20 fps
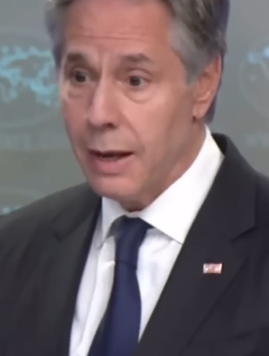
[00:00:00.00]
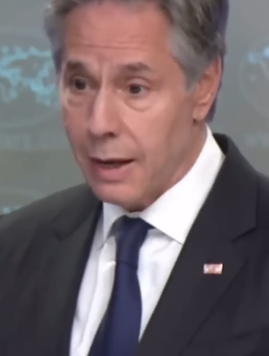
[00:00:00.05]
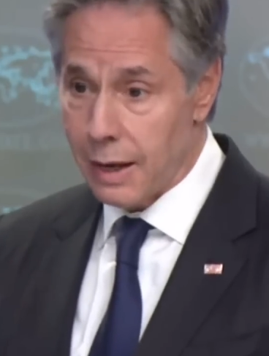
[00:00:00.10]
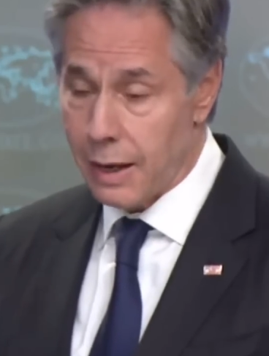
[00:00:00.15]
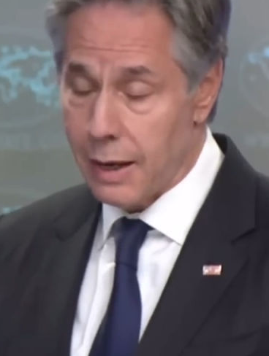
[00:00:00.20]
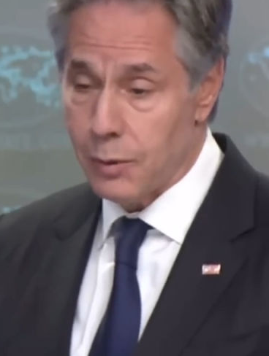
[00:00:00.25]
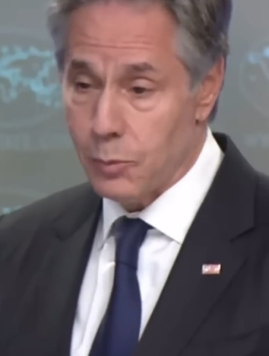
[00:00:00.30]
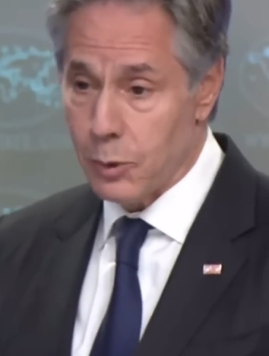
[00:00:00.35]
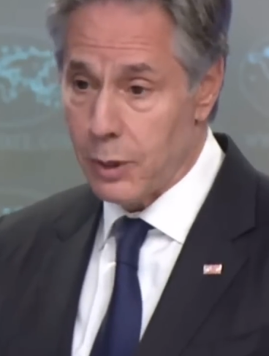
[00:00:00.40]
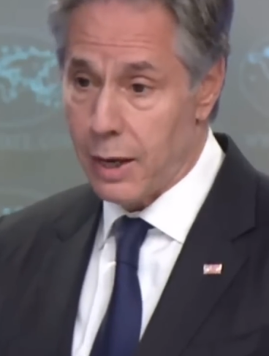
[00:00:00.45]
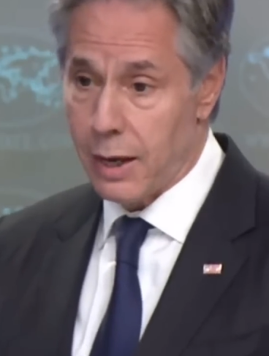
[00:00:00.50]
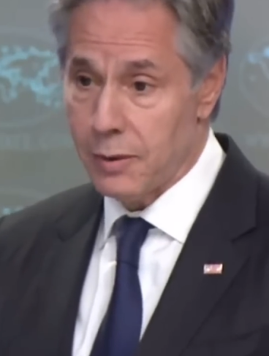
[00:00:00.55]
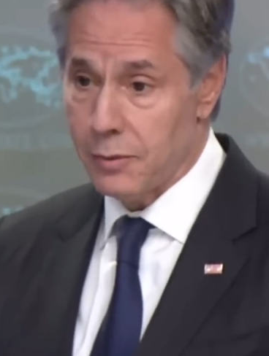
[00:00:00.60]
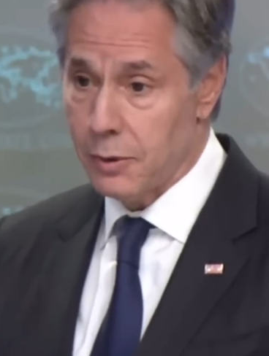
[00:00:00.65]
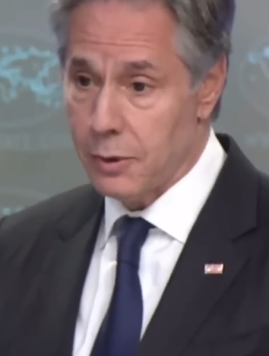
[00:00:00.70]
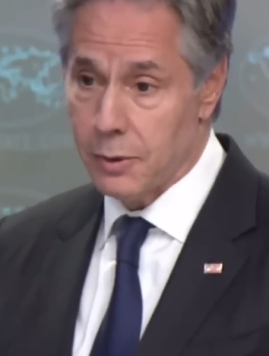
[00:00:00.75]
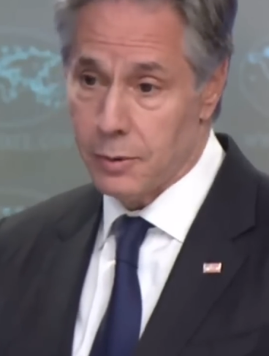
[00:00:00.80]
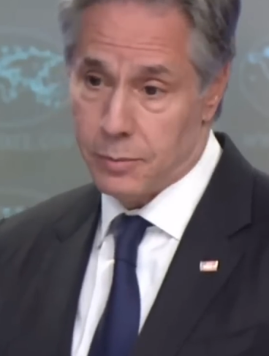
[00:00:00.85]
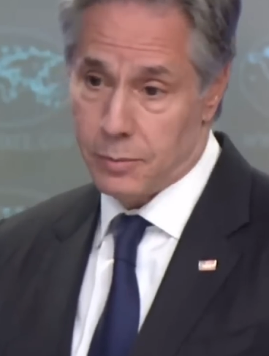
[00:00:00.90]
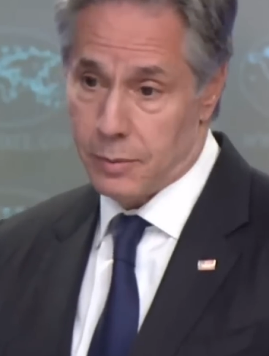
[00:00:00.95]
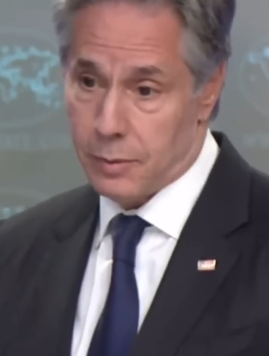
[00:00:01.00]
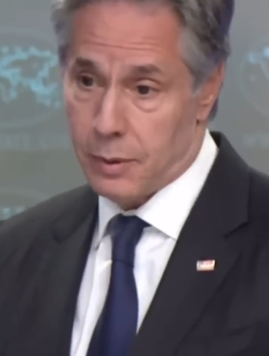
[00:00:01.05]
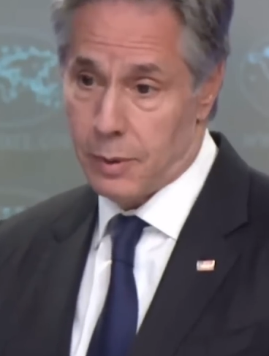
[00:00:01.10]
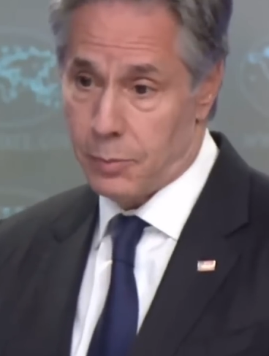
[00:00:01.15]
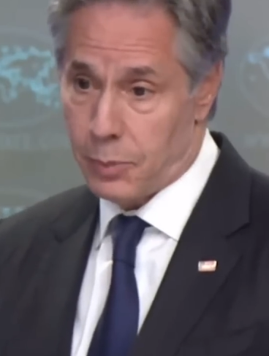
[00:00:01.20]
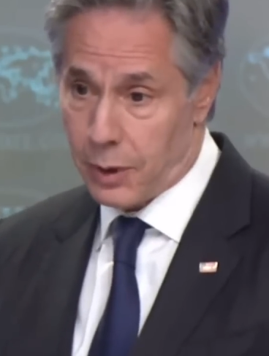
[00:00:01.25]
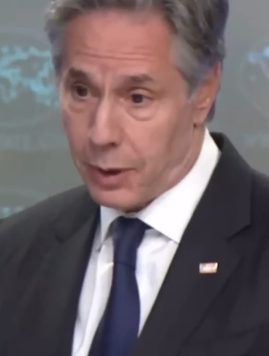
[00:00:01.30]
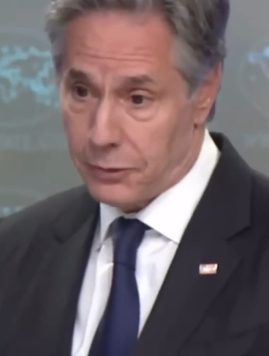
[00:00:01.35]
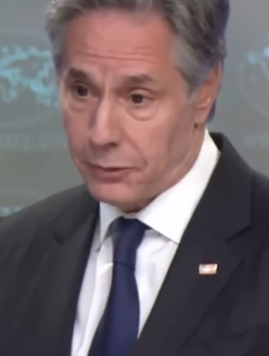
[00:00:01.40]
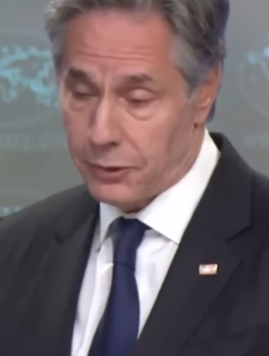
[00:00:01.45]
and we have a
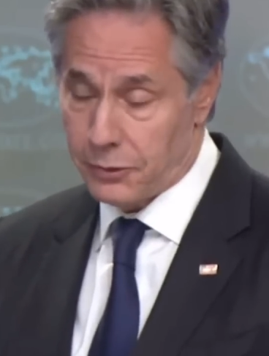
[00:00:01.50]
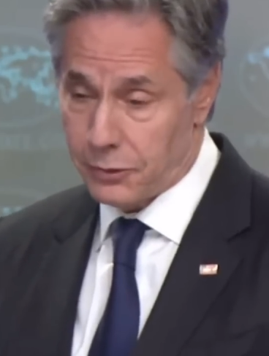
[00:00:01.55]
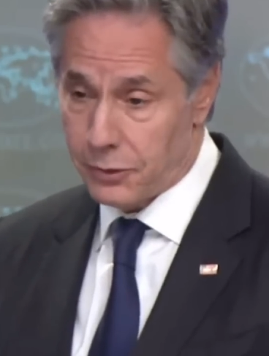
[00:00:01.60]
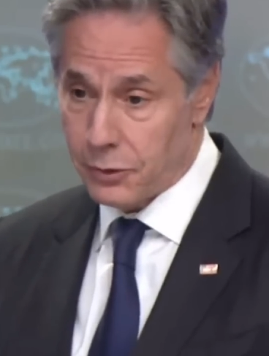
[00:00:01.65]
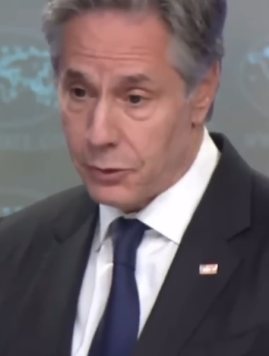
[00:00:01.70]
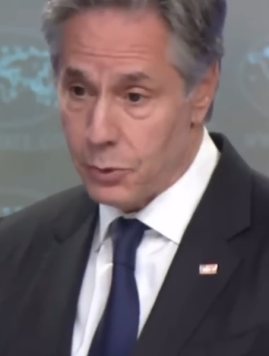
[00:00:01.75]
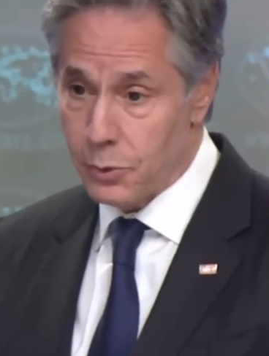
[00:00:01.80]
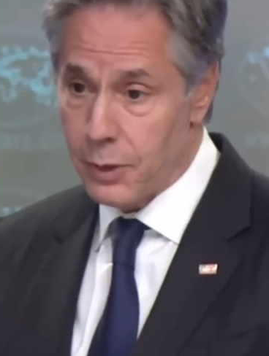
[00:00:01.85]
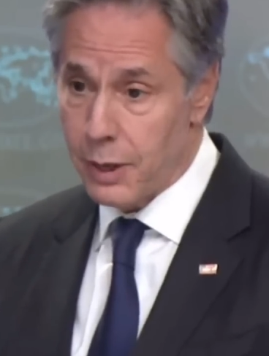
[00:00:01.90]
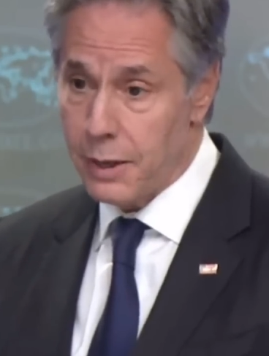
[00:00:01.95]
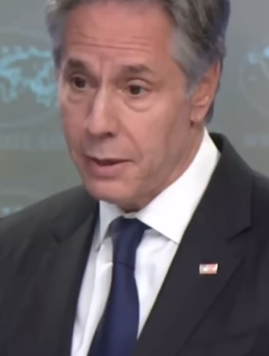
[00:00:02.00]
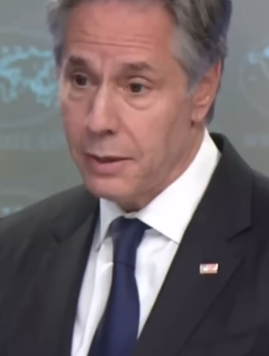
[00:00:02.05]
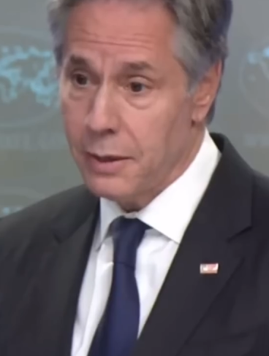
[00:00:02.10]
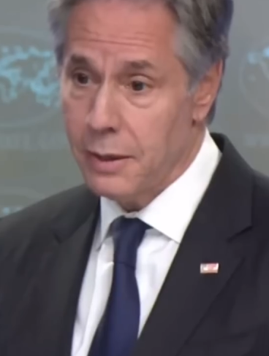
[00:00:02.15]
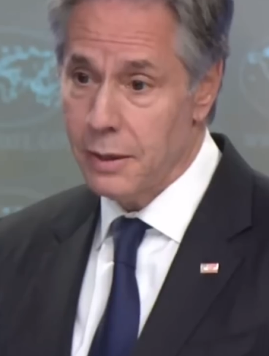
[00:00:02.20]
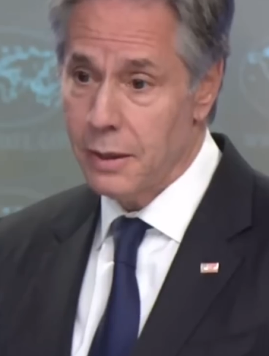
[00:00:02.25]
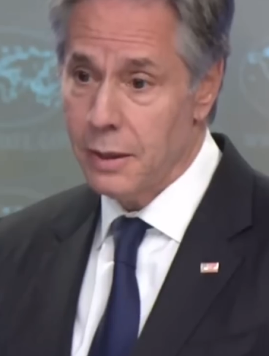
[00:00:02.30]
process to do that,